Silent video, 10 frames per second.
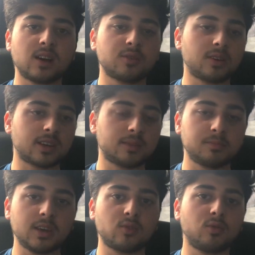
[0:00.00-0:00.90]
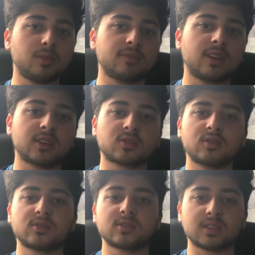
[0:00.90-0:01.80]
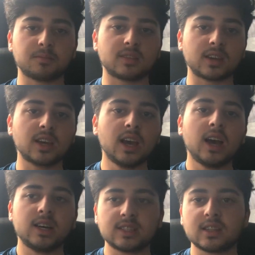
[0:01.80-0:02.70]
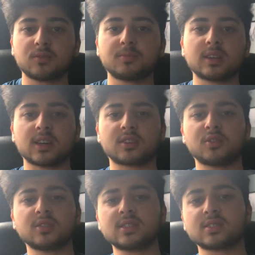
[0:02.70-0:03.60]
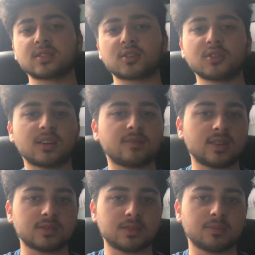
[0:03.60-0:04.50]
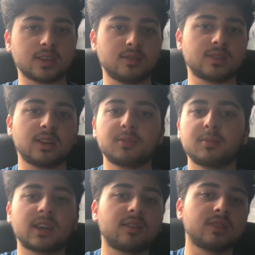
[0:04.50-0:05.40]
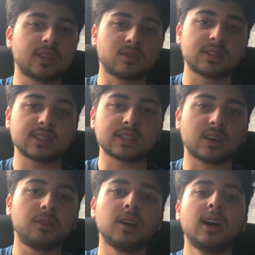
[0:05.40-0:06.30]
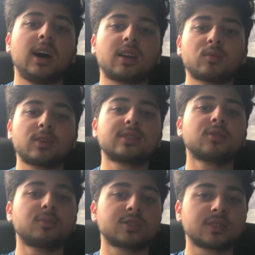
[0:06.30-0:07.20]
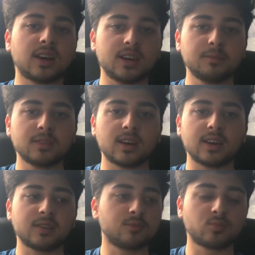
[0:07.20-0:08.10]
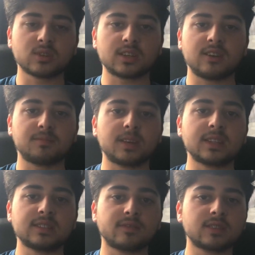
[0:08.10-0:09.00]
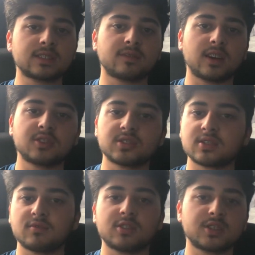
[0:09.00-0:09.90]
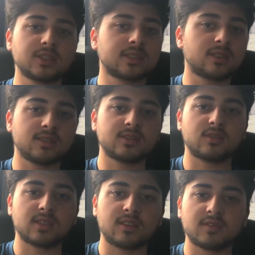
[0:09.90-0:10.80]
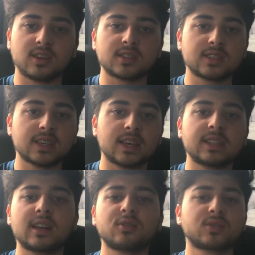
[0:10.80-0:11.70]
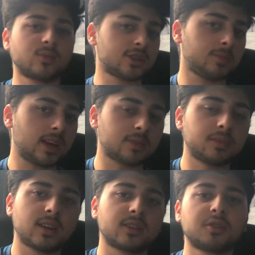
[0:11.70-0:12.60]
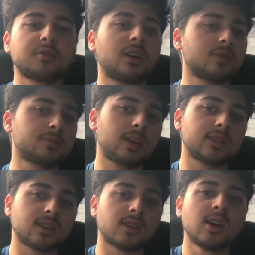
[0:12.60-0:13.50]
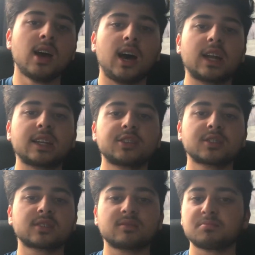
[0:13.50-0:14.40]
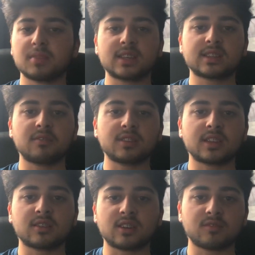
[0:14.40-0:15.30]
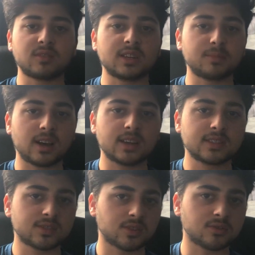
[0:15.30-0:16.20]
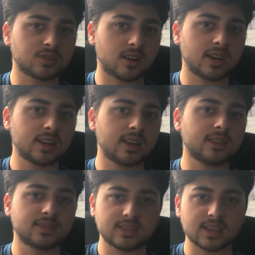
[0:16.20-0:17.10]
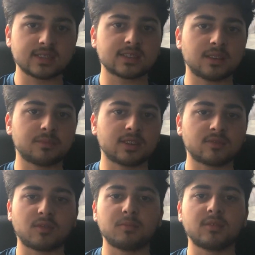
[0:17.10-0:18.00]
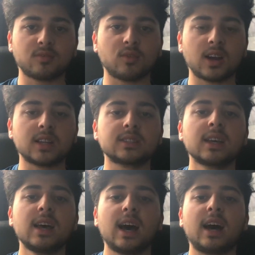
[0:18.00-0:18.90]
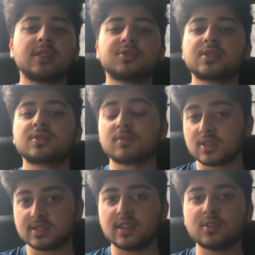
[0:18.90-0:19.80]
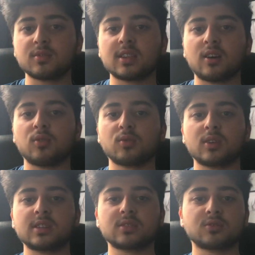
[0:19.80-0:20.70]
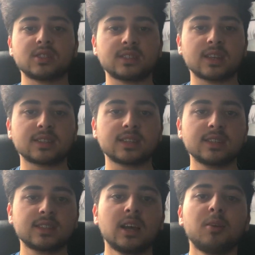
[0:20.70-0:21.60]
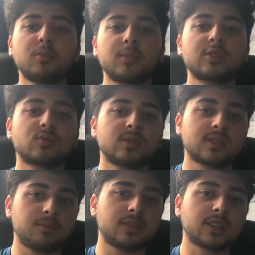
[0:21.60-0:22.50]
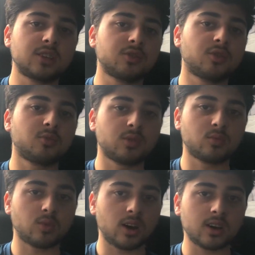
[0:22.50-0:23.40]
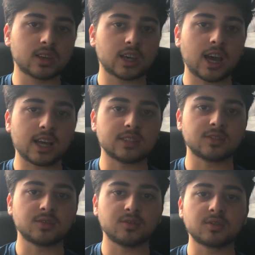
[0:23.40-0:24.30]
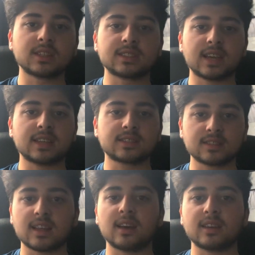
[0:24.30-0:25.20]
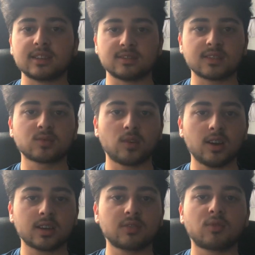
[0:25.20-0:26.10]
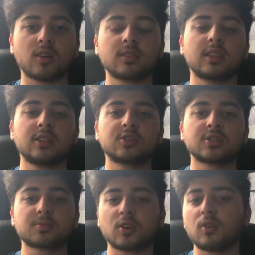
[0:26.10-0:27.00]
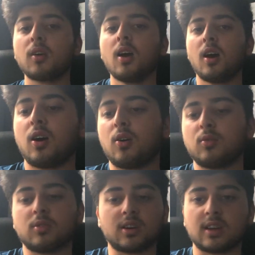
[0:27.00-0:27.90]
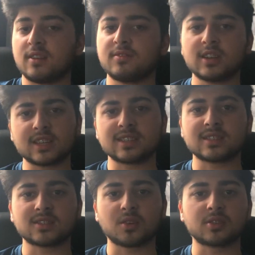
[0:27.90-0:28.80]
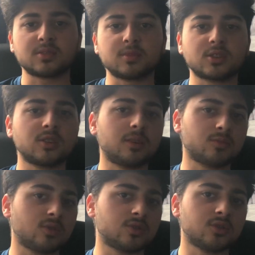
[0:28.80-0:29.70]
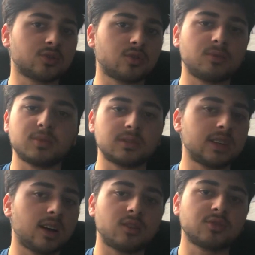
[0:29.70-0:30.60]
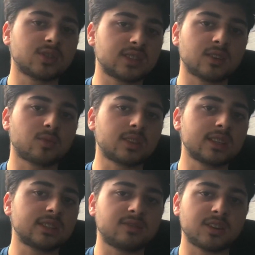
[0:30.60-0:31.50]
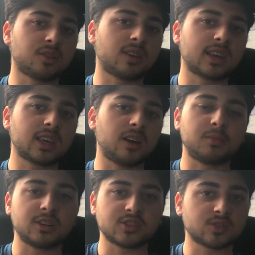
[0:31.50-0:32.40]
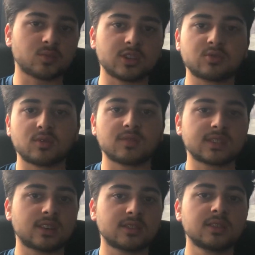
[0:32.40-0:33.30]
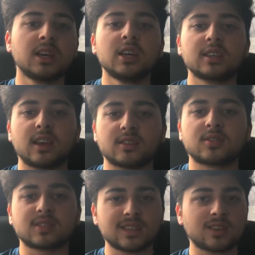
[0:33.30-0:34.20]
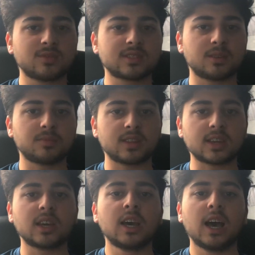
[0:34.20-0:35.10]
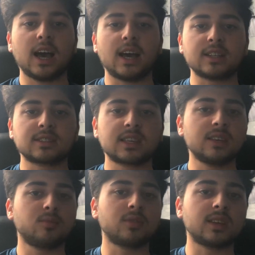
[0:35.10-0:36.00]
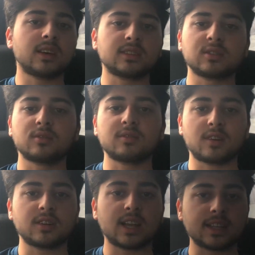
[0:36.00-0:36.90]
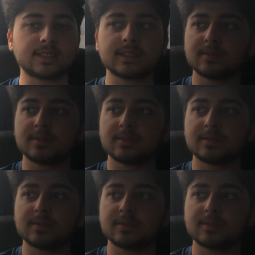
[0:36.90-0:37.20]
I would like make all my flashcards on something and then I'd be like, no, this isn't good, I found something else, let me make everything on this now. And I'd waste so much time that it wouldn't have made a difference if I had just originally started on that first thing, and then I would switch back and be like, no, that was better, and it just makes everything like really bad. So try and stick to something from beforehand and just continue with that all the way until GCSEs, but make sure it's something that you know will work and you can test that it does work, rather than just go, oh, I feel like this is going to be good, I'm not too sure, but yeah, I'll just stick with this. If I don't like it, I might just switch all of a sudden. Yeah, so stick with something and keep with it until the very end.